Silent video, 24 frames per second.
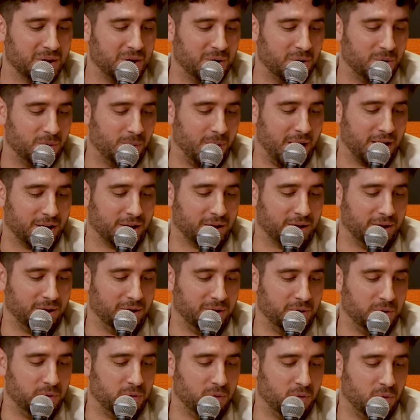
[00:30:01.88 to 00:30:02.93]
That's
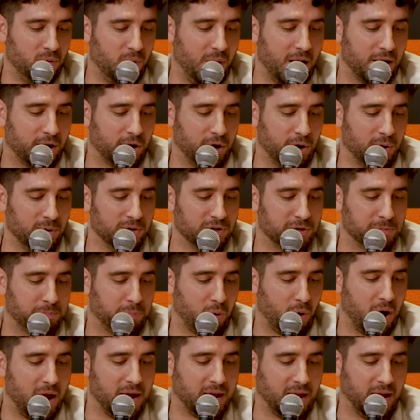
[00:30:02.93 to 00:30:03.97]
funny. Raccoons
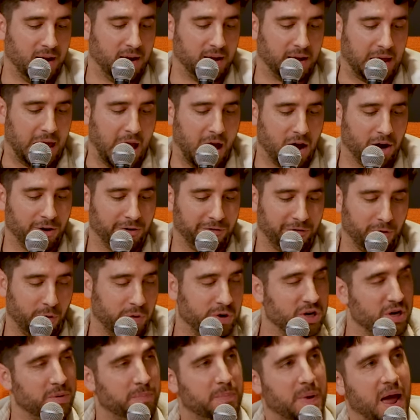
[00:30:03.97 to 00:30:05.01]
break in a
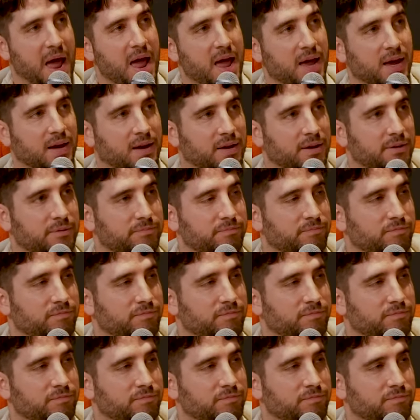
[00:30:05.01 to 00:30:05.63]
California bank.